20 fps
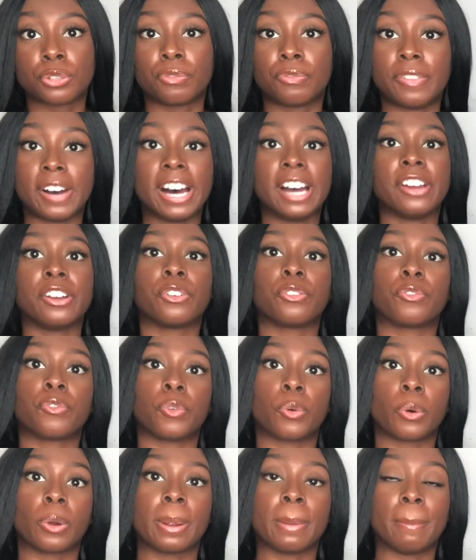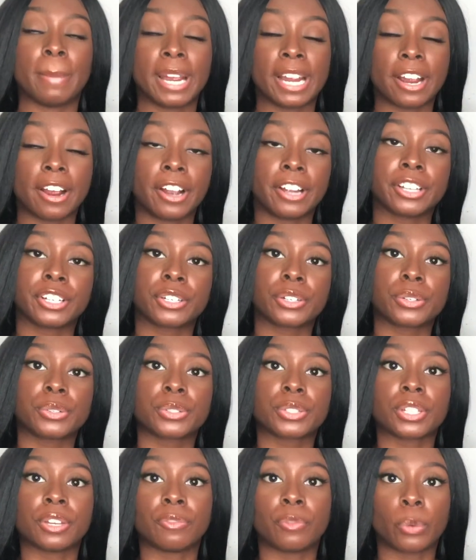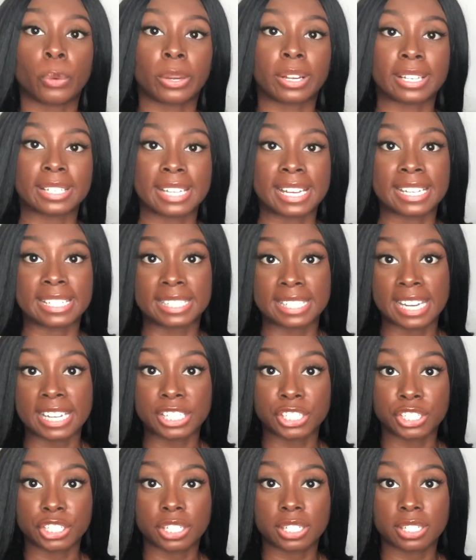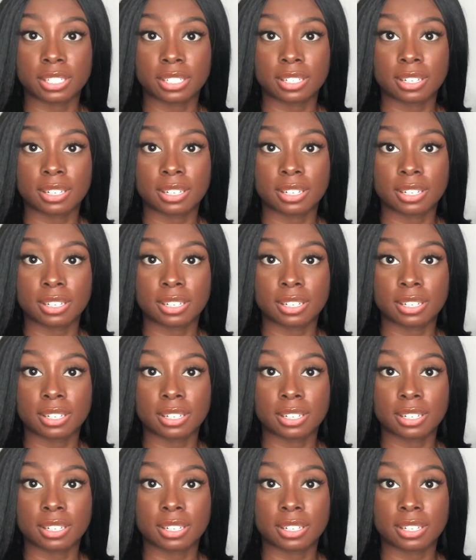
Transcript: to file for my articles of organization.